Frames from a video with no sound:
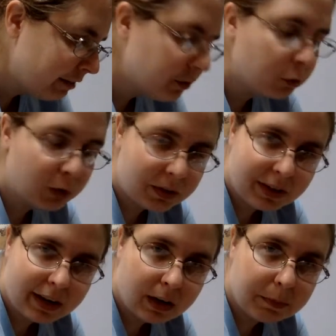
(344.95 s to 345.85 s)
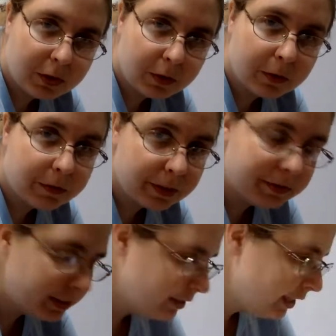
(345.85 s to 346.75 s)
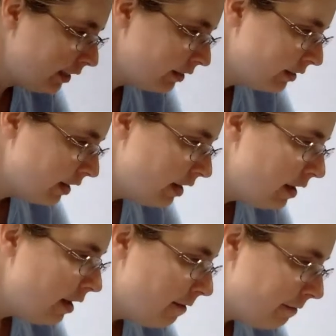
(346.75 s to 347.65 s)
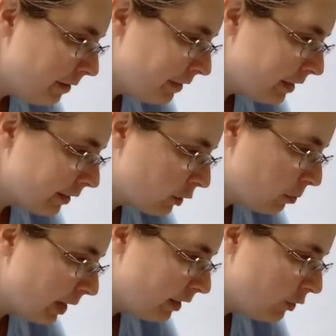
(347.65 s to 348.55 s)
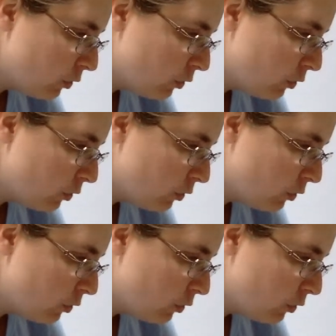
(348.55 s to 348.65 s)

So round that up to 56. 56 minus